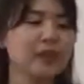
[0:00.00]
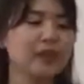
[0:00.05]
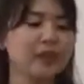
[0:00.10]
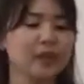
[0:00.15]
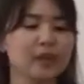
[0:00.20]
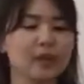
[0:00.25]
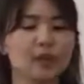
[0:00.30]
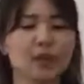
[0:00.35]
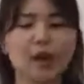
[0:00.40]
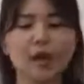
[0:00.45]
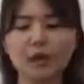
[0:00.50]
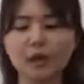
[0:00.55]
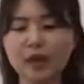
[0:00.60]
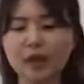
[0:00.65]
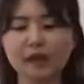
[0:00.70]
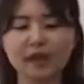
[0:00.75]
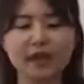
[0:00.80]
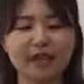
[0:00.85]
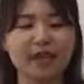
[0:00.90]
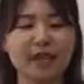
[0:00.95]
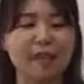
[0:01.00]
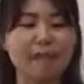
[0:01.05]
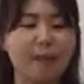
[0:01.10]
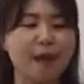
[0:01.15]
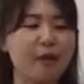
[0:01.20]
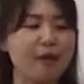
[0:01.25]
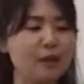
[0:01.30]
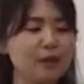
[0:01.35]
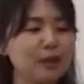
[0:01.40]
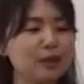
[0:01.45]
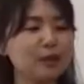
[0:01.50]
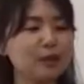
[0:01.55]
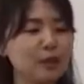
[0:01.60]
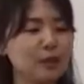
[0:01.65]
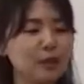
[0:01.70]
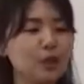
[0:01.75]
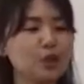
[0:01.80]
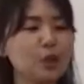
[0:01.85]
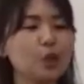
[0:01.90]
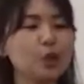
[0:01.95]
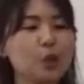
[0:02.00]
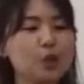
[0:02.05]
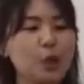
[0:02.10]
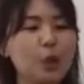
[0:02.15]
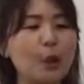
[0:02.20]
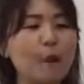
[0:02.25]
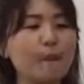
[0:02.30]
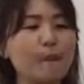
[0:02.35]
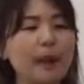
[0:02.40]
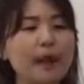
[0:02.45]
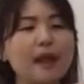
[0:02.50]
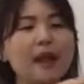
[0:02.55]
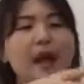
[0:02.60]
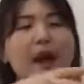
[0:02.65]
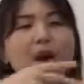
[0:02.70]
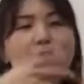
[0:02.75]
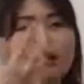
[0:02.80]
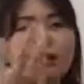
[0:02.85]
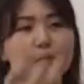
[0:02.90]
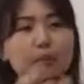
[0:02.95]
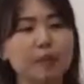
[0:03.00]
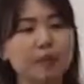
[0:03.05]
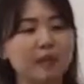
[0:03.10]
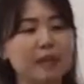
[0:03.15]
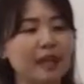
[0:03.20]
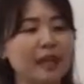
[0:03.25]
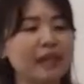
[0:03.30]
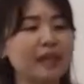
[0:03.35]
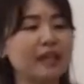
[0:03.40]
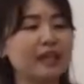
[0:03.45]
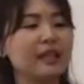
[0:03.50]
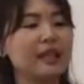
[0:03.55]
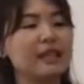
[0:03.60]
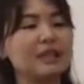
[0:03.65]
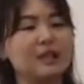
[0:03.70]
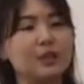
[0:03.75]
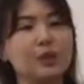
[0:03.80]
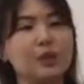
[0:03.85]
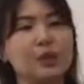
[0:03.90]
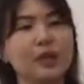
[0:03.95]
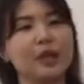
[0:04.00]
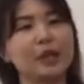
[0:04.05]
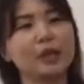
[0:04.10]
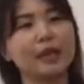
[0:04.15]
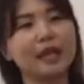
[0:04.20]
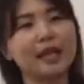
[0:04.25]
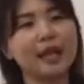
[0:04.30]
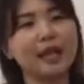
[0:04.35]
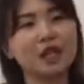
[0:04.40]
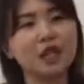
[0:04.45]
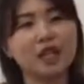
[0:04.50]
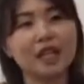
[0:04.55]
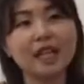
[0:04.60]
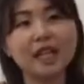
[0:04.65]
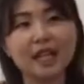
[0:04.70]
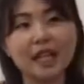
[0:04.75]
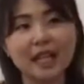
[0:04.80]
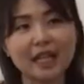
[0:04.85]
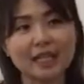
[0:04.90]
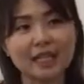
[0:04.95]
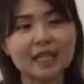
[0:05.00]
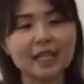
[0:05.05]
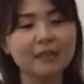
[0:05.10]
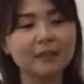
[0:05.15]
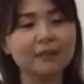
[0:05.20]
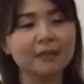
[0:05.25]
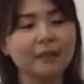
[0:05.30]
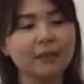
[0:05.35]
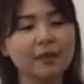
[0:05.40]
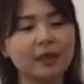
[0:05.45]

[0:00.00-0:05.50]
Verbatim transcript: So I don't have any apparatus to show you, but how to propagate it is you, you can actually cut it.